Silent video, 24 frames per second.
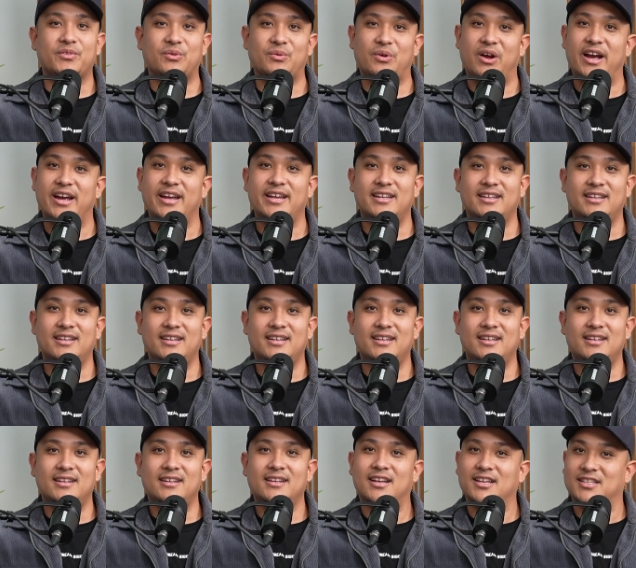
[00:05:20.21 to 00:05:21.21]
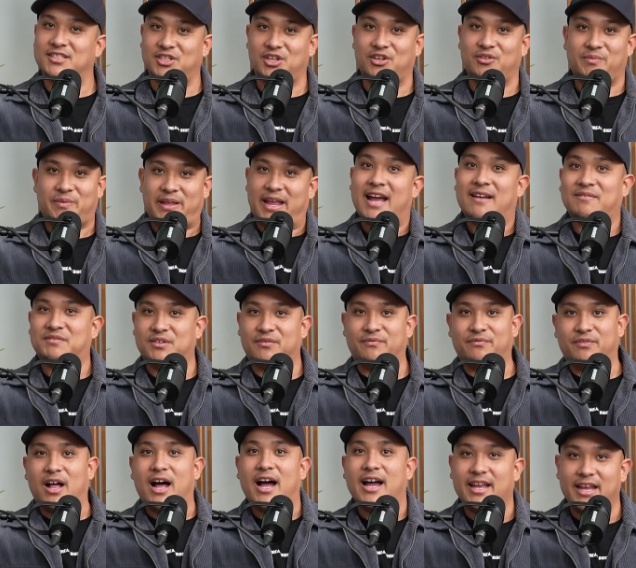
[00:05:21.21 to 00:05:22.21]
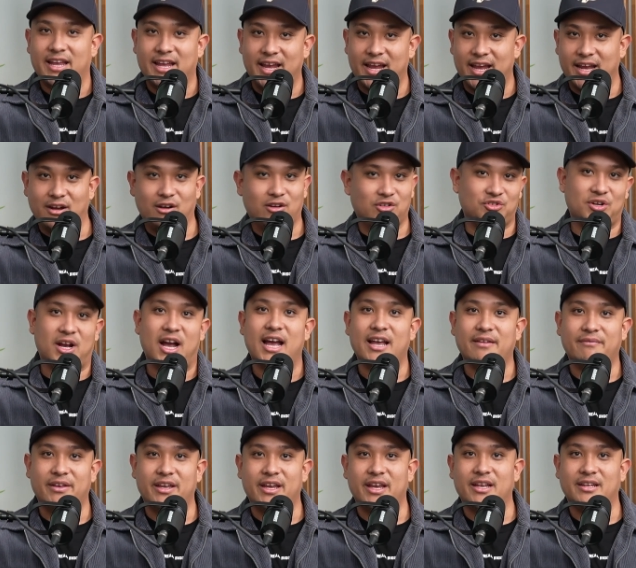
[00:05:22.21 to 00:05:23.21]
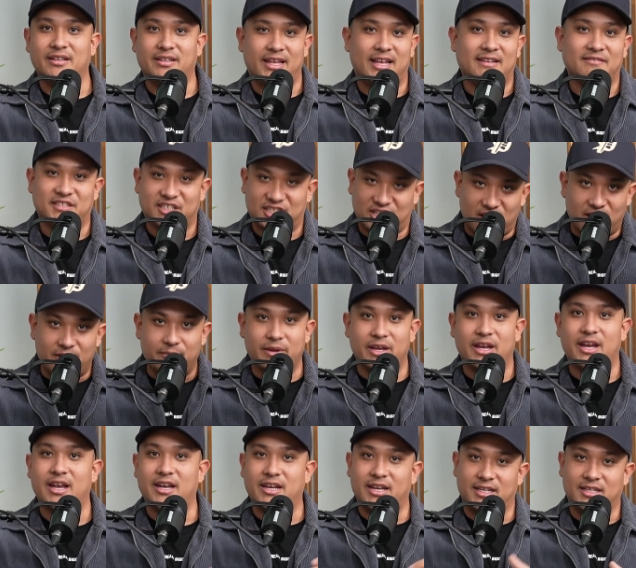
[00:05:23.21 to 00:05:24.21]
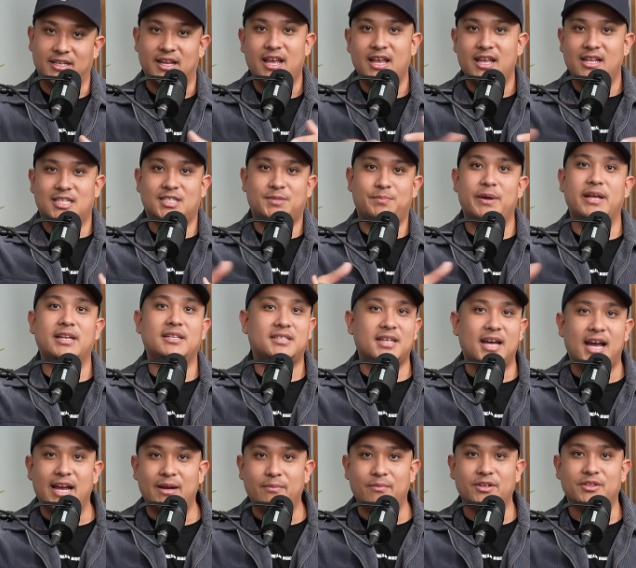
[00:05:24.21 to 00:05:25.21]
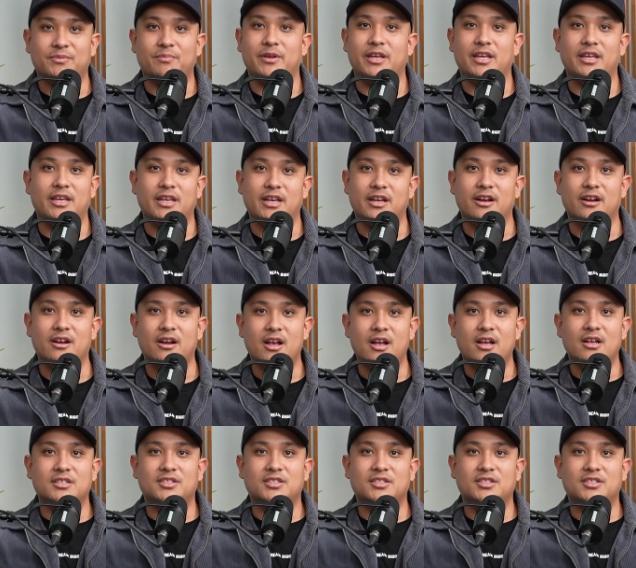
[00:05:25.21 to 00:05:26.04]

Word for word: right? Because they they have to fly in or drive in, they have to come in and spend time with me here.